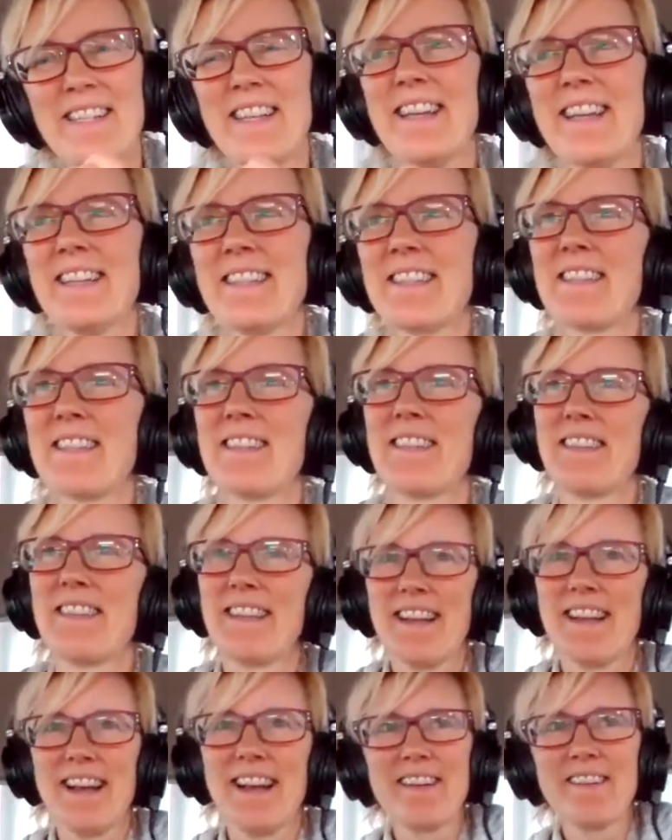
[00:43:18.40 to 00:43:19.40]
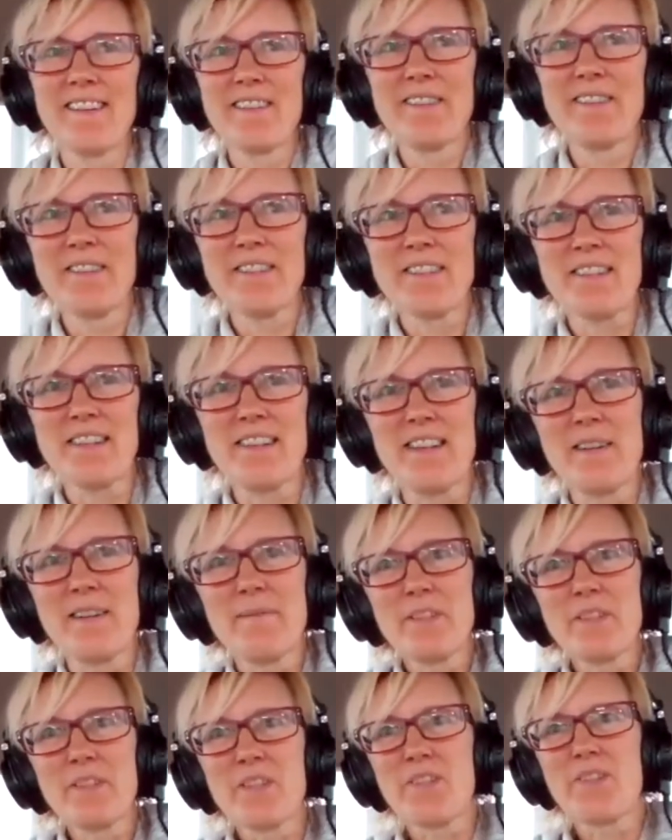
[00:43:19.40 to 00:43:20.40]
it's I don't know, it's kind of
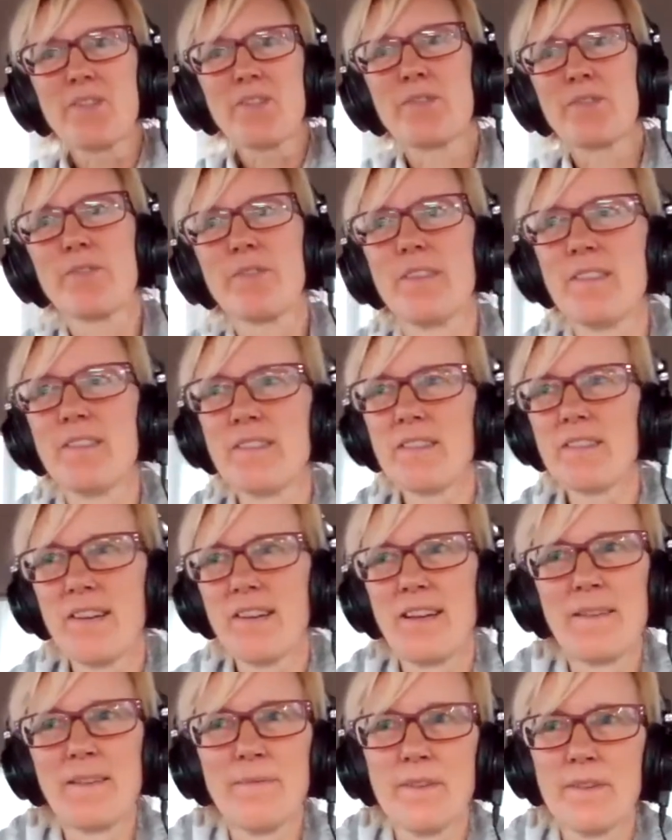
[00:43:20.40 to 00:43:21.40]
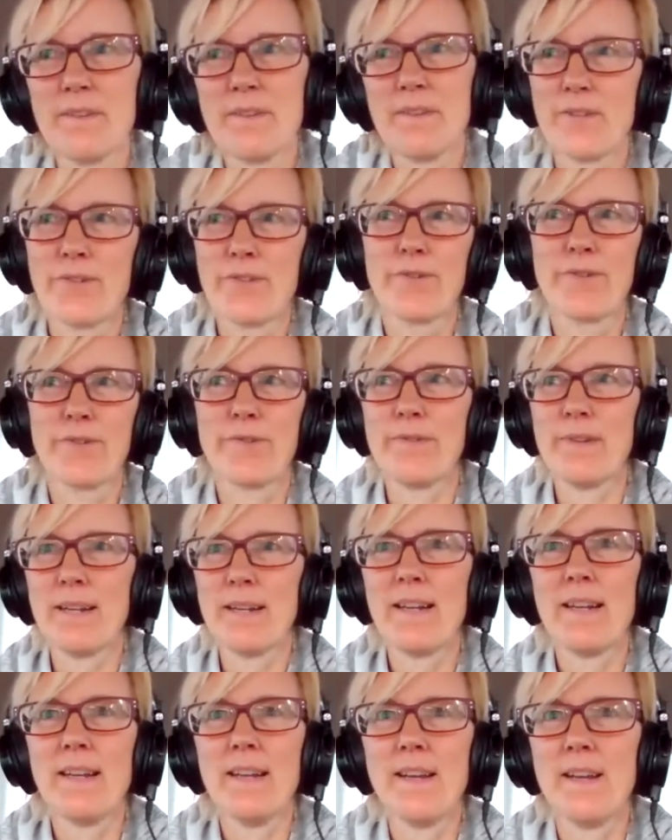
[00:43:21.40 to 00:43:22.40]
a
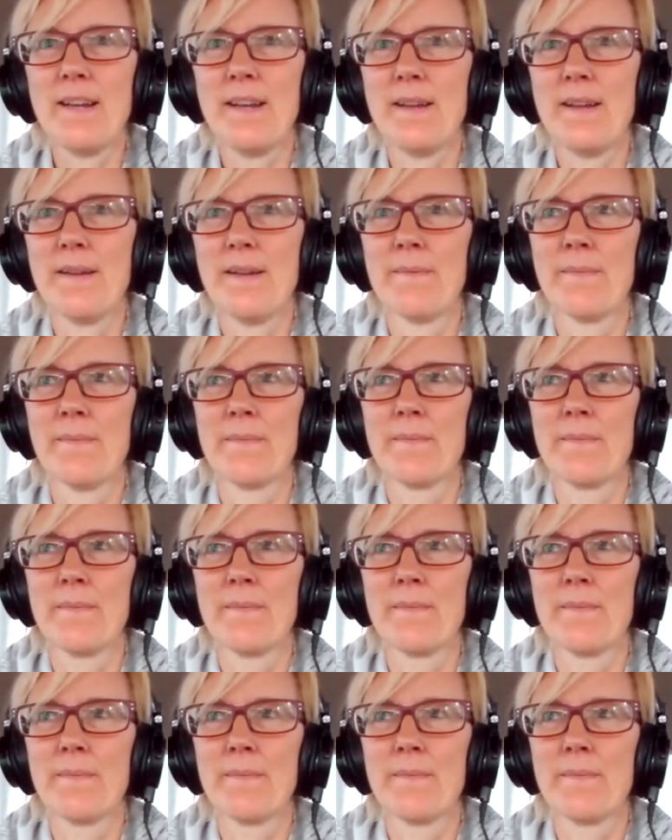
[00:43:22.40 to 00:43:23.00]
tricky